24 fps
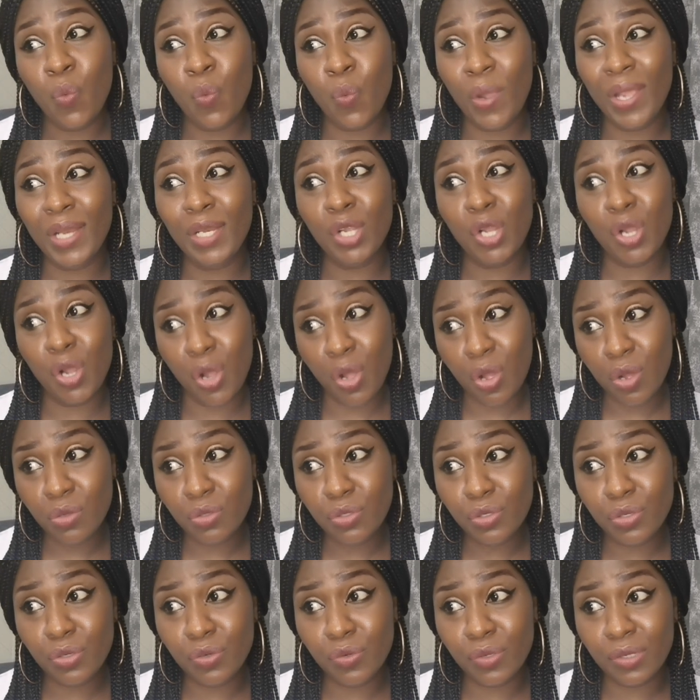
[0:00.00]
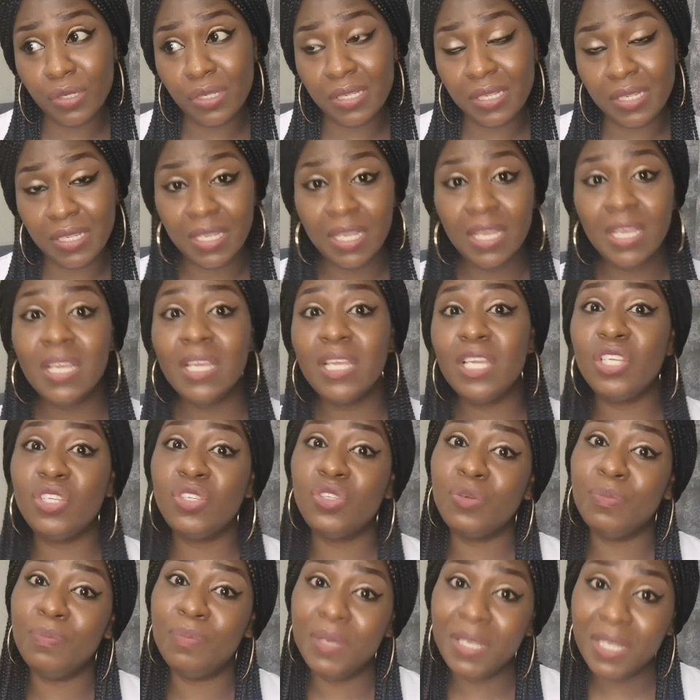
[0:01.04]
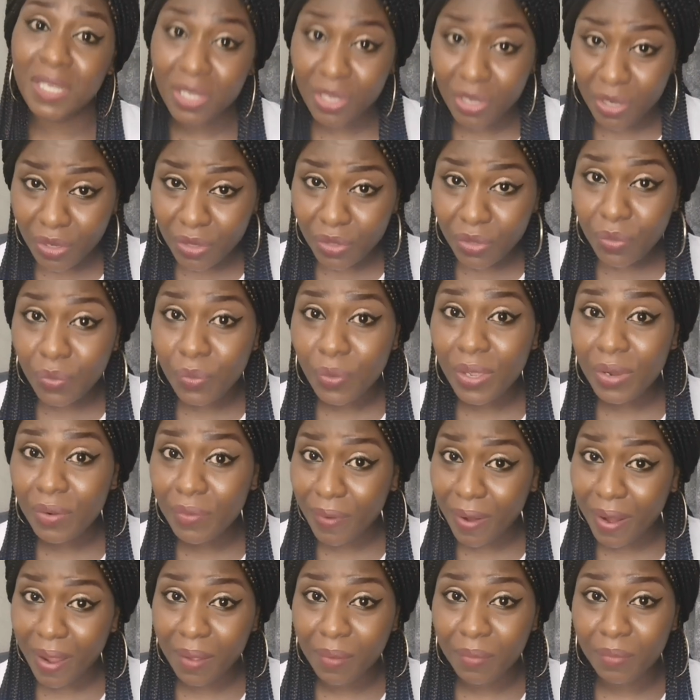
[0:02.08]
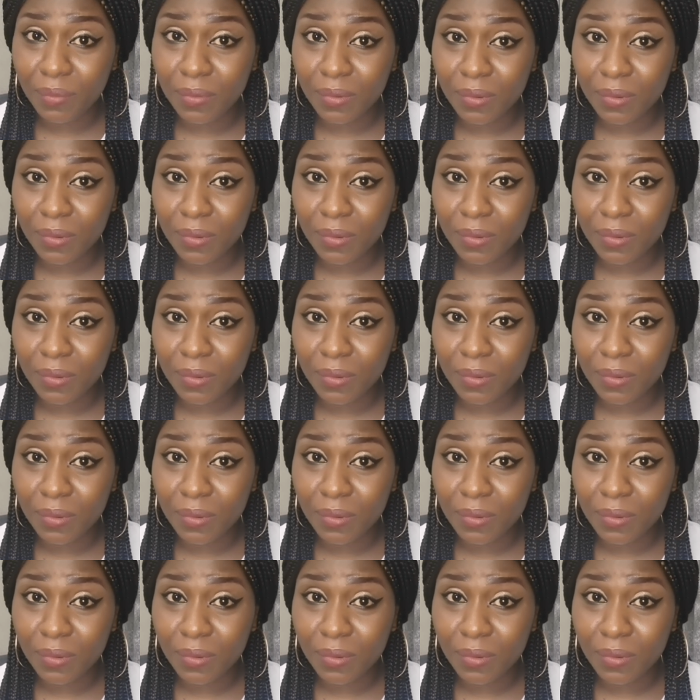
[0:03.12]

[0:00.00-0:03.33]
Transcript: when culturally it should be the other way around.